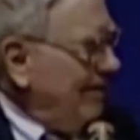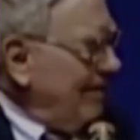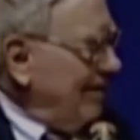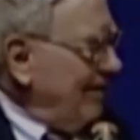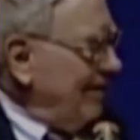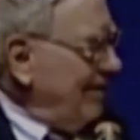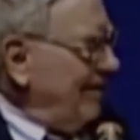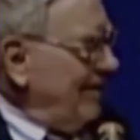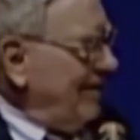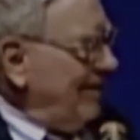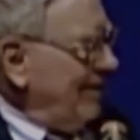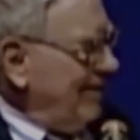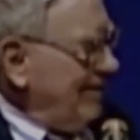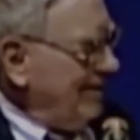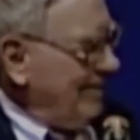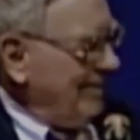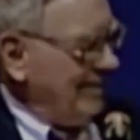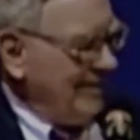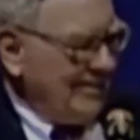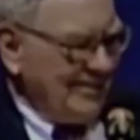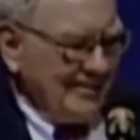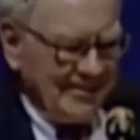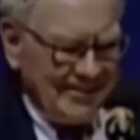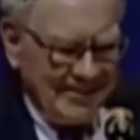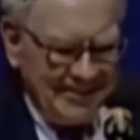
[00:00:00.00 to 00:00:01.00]

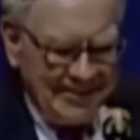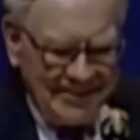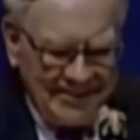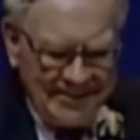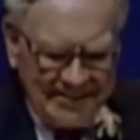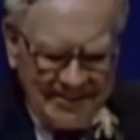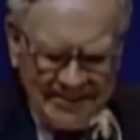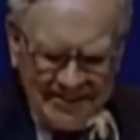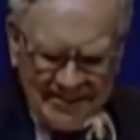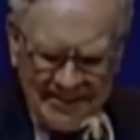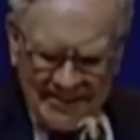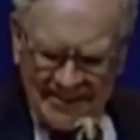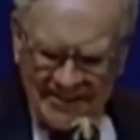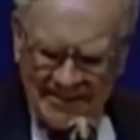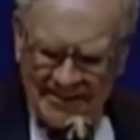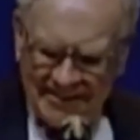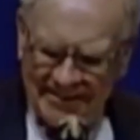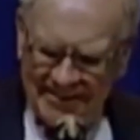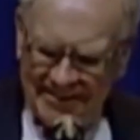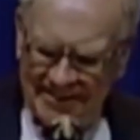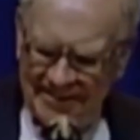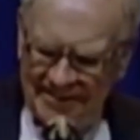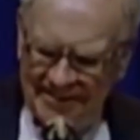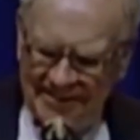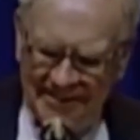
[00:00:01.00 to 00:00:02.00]

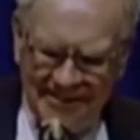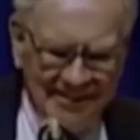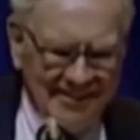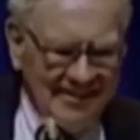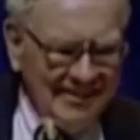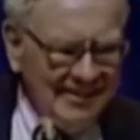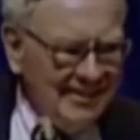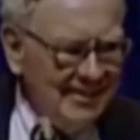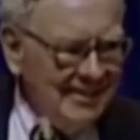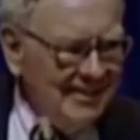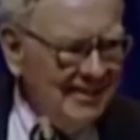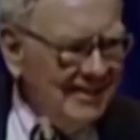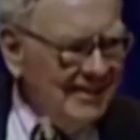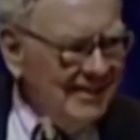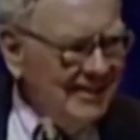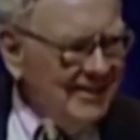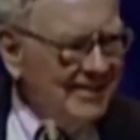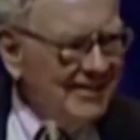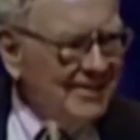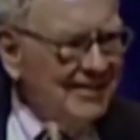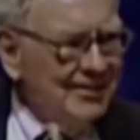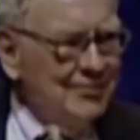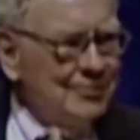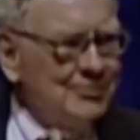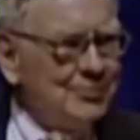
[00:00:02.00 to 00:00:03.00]

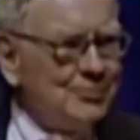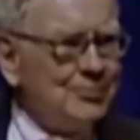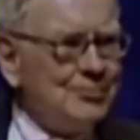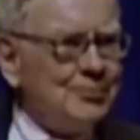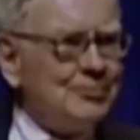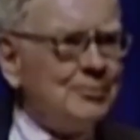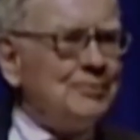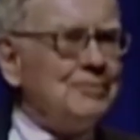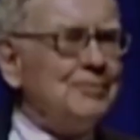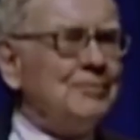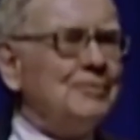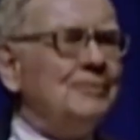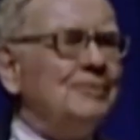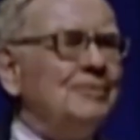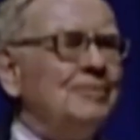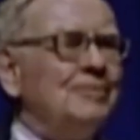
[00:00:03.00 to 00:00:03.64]
(not speaking)